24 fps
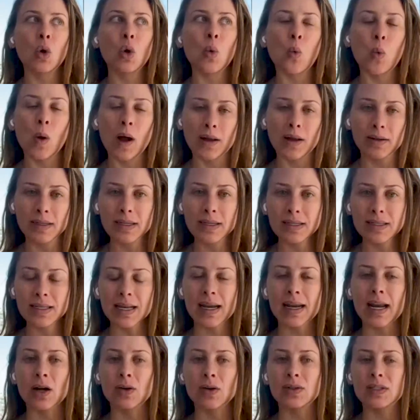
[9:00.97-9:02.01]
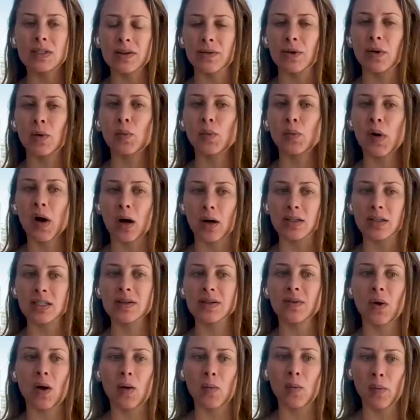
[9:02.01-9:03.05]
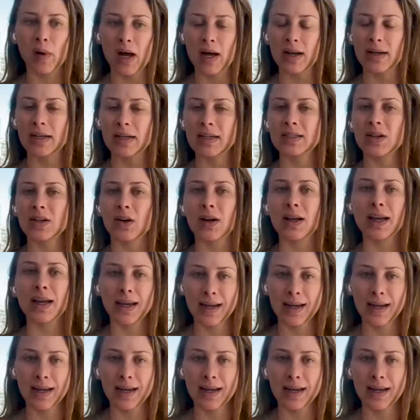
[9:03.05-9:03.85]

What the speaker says: wellness and how different parts of our bodies are